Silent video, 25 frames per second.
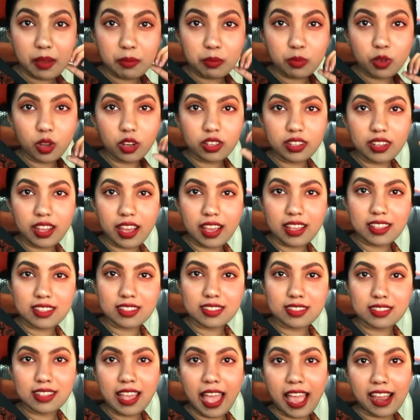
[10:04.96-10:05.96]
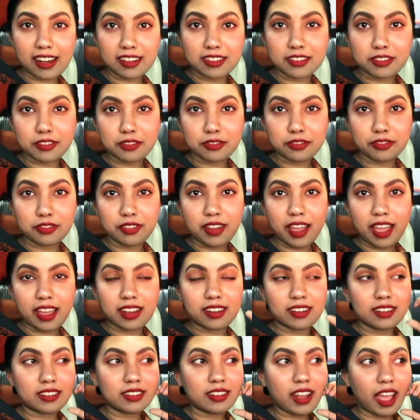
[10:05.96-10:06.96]
I'm not as active
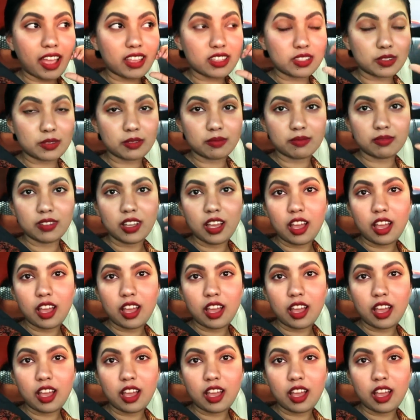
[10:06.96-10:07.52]
and as,